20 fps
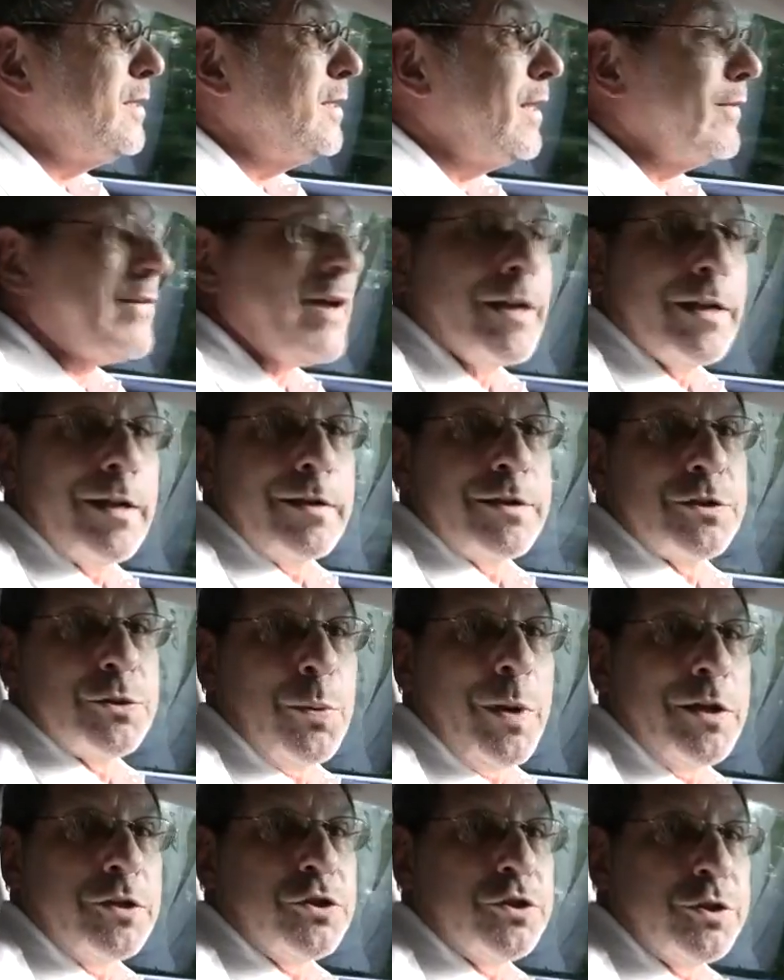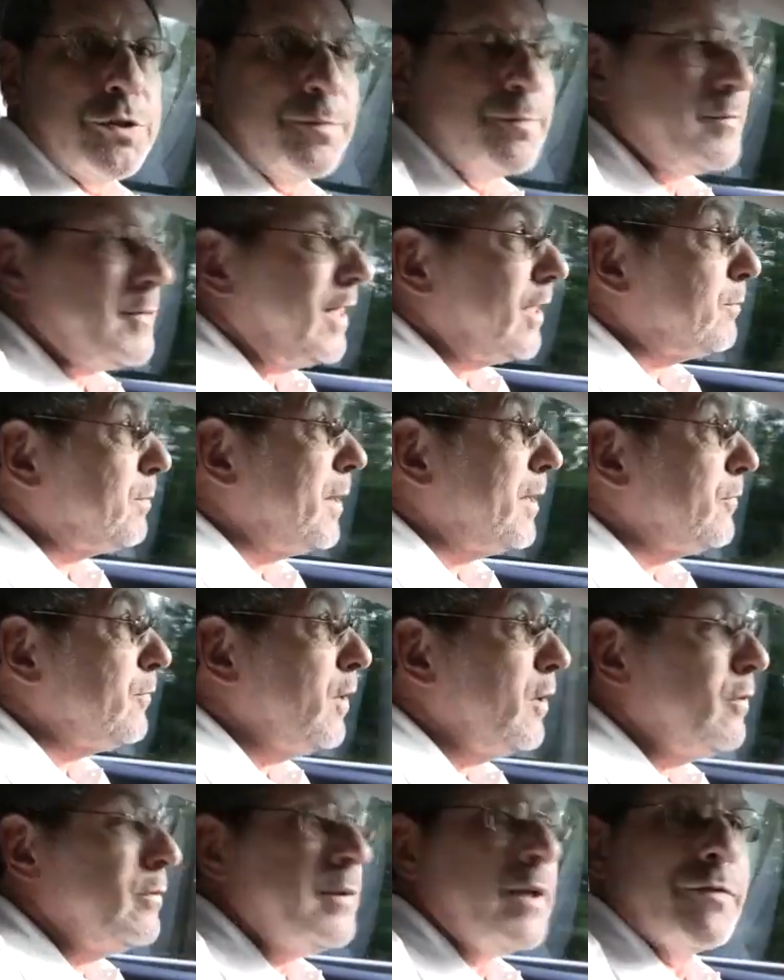They've got a little switch. They hit pit
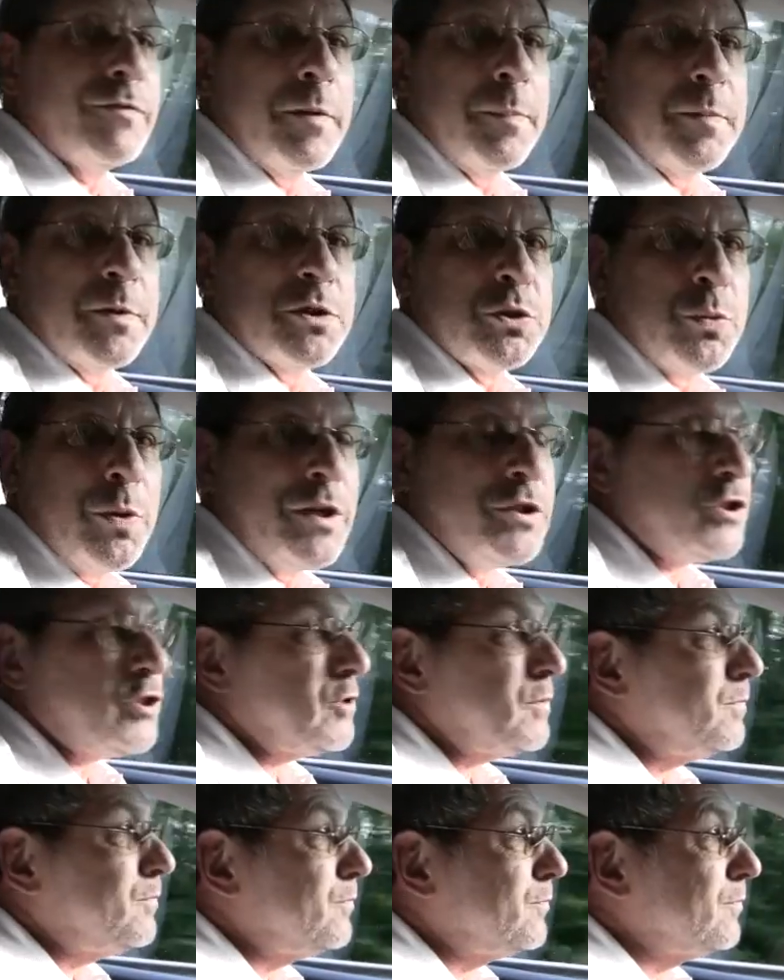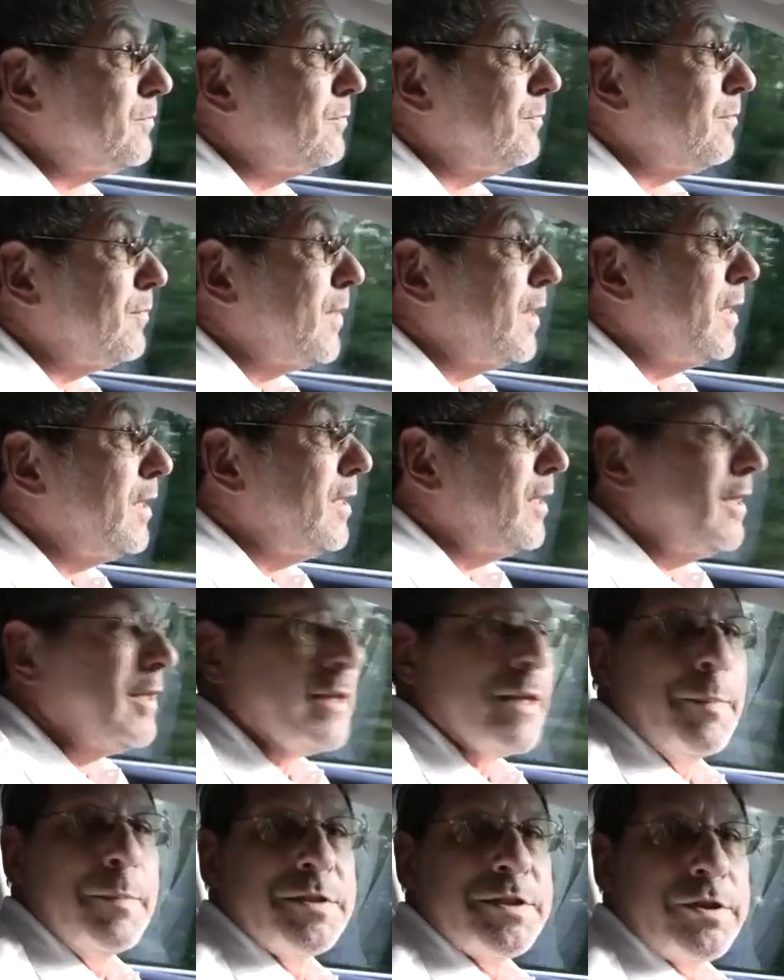road, they flip the switch. It
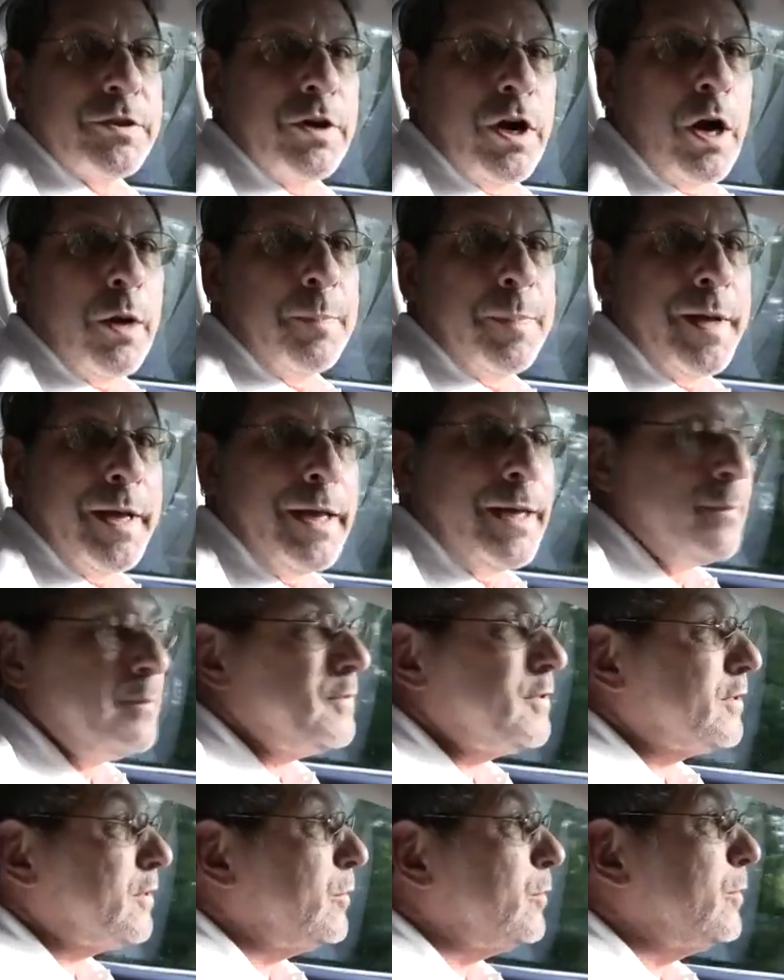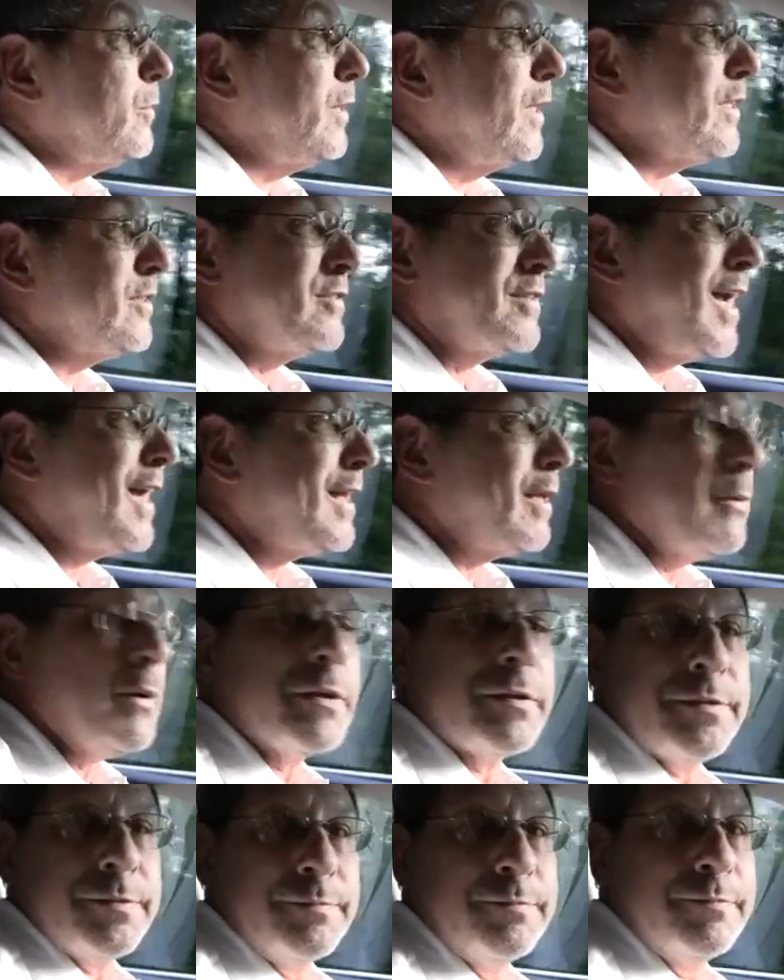limits their RPMs to exactly
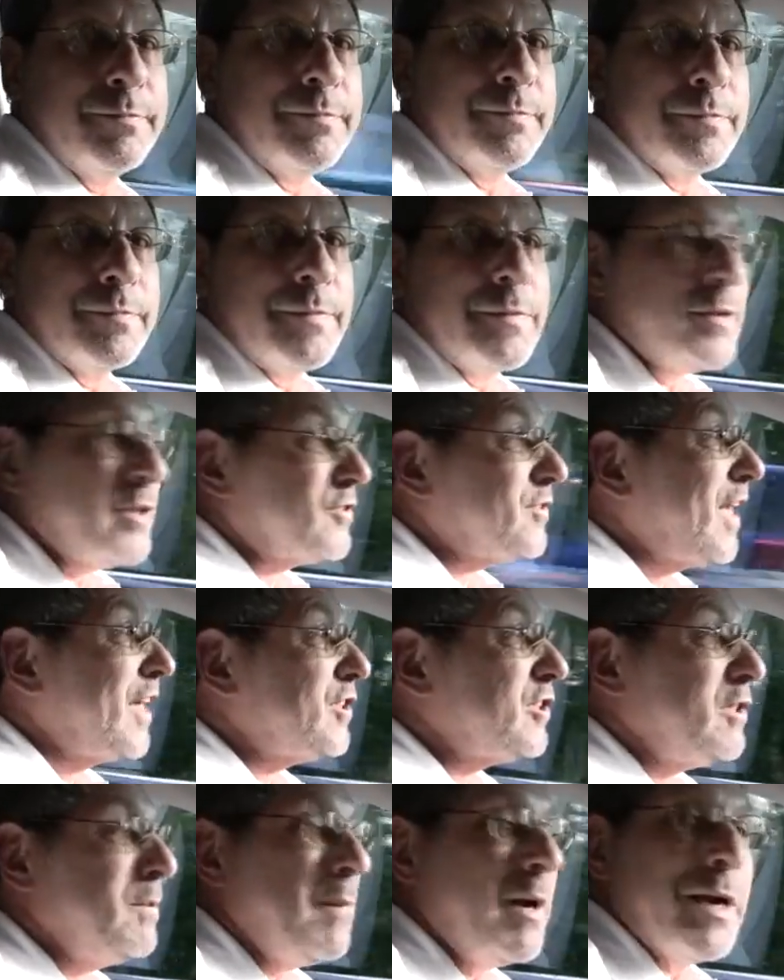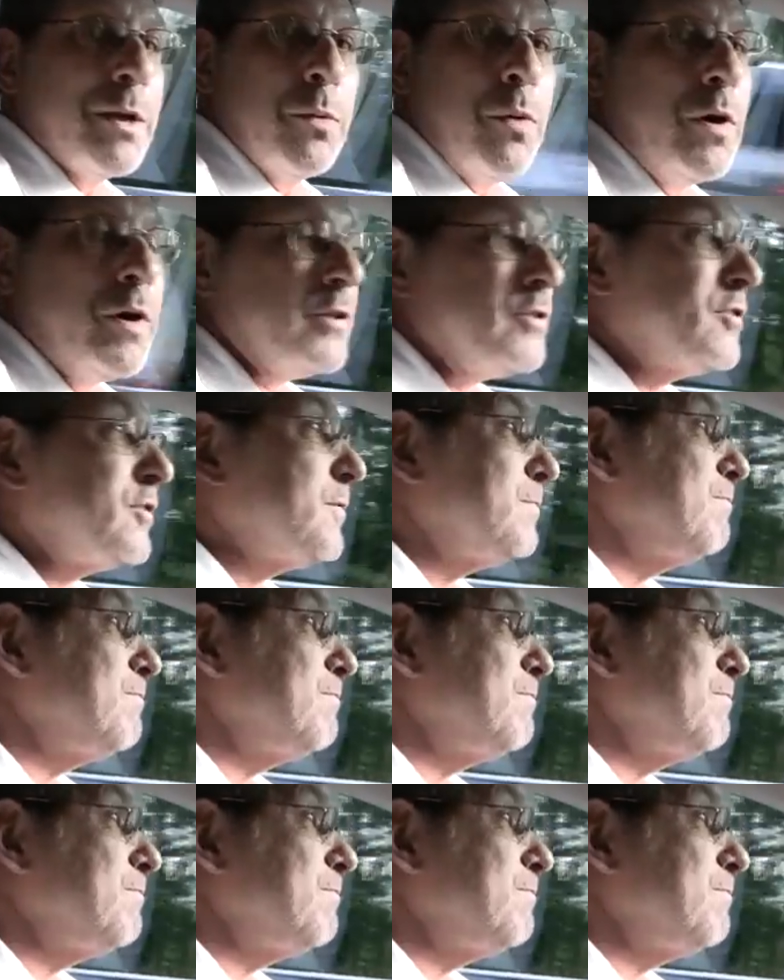what the sanctioning body wants.